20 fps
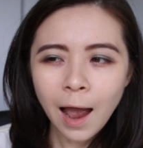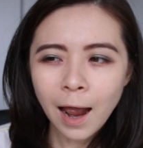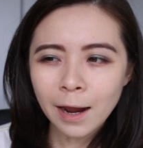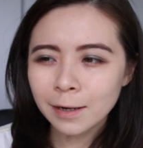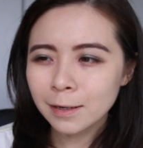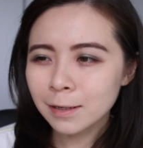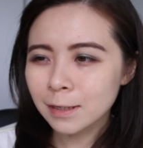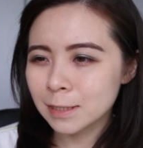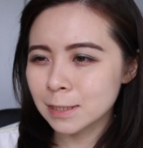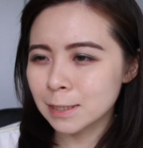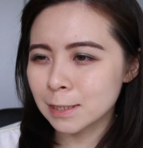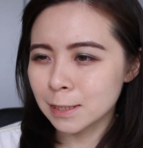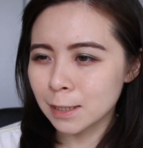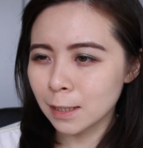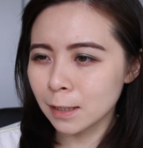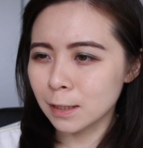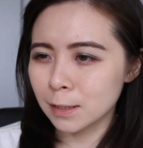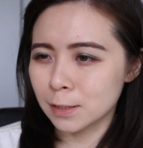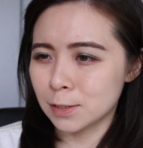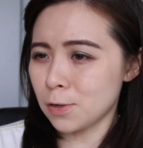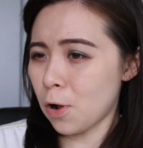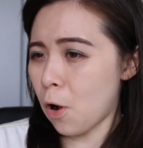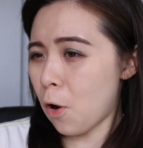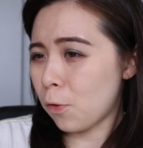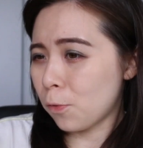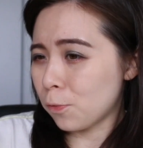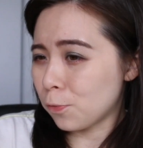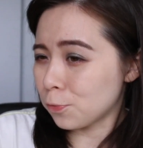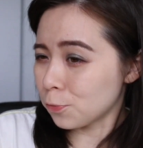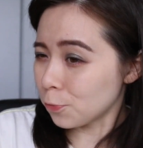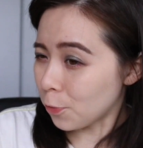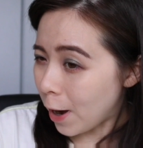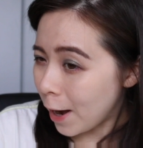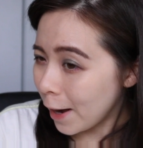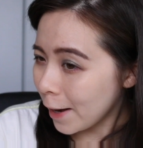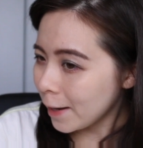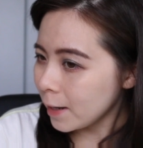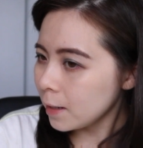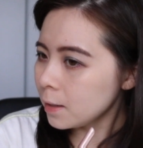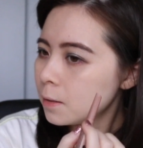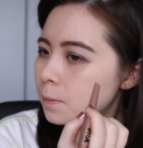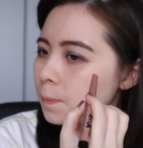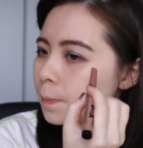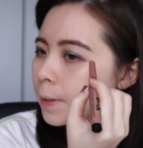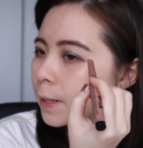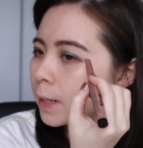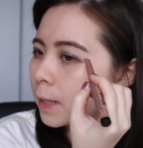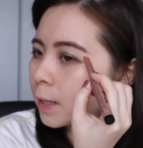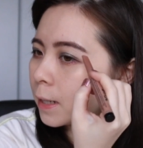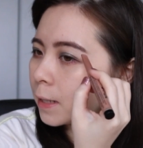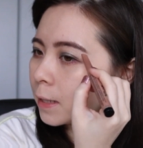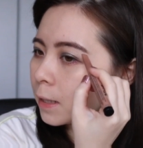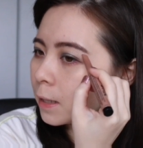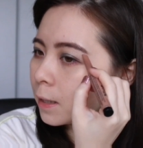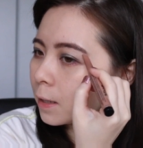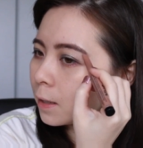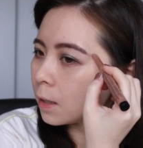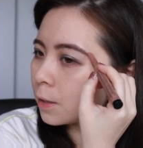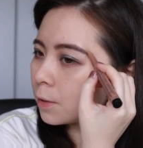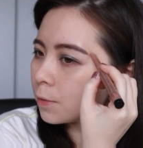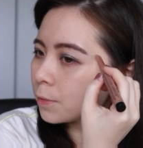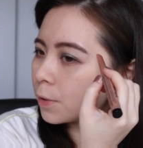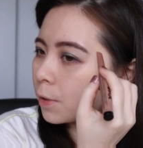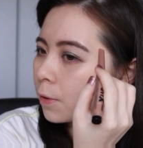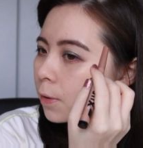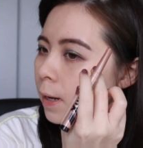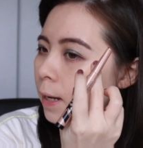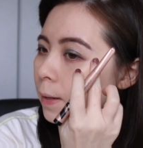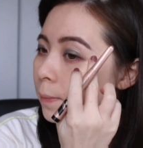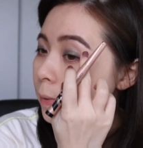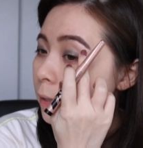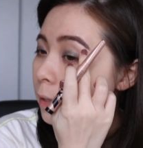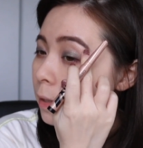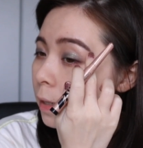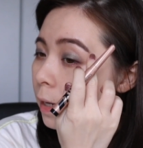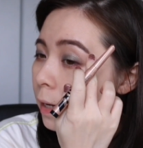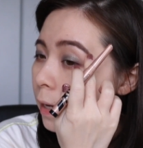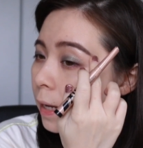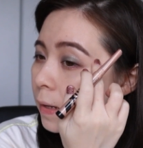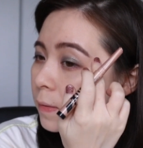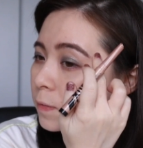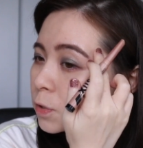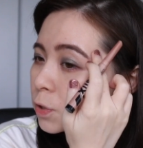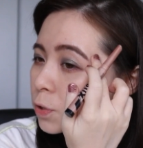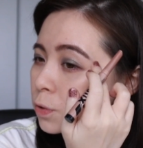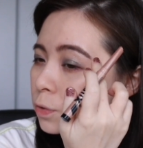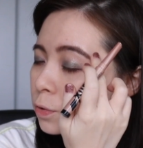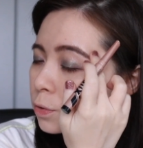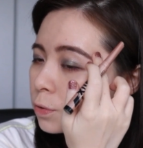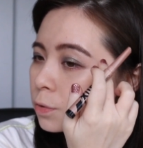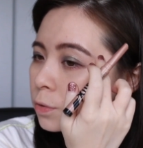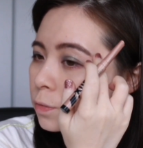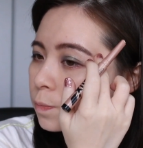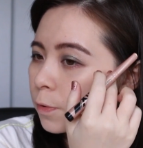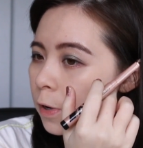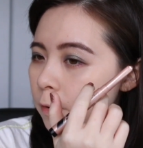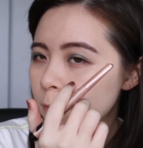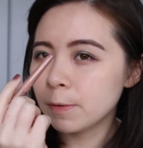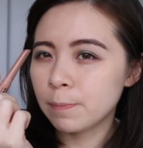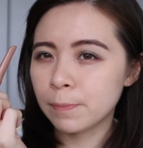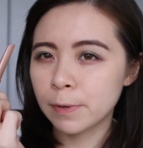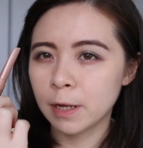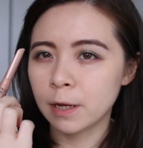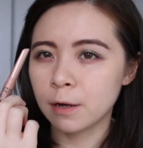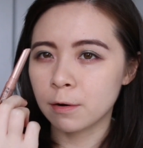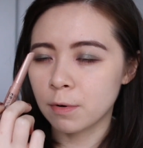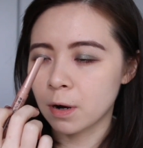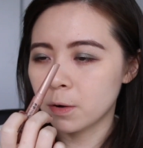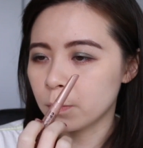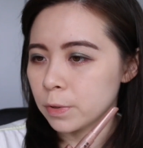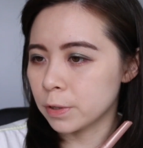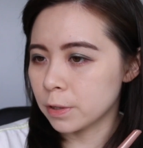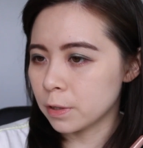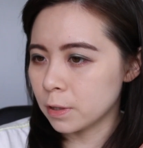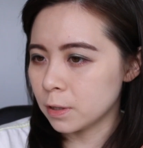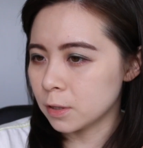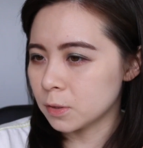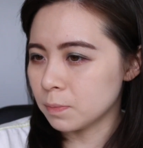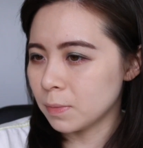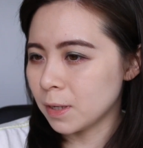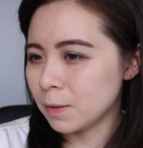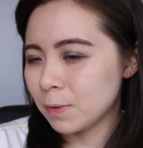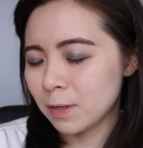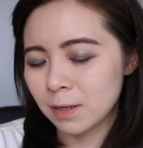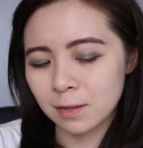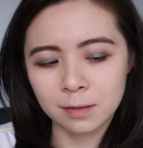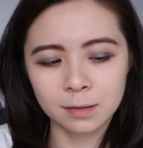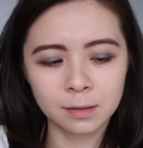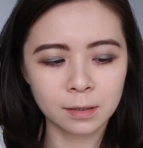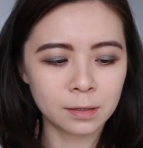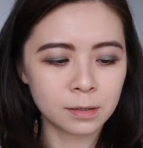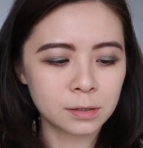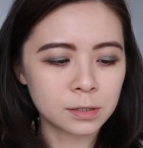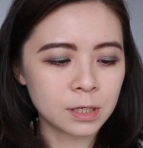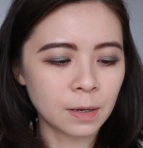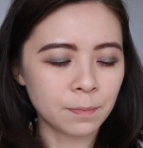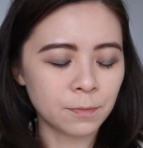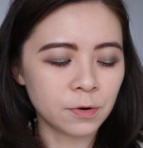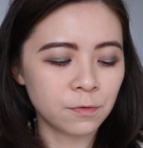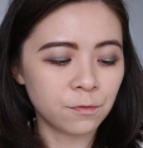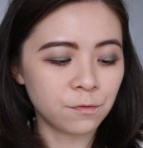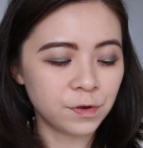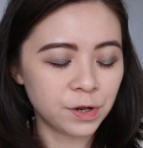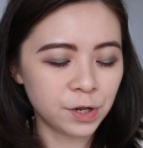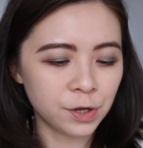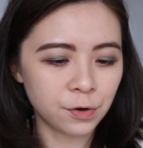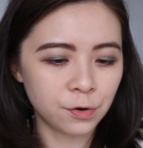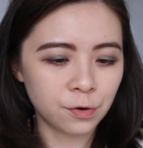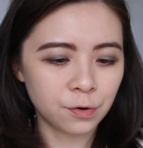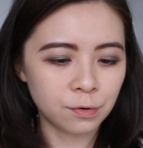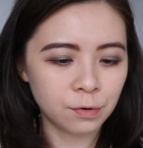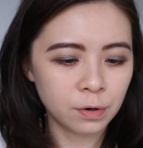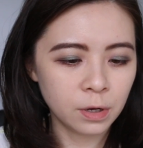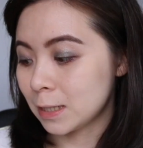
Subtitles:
I think the stick is alright, but I don't know. I mean, I have to probably play around with it, maybe in another separate video.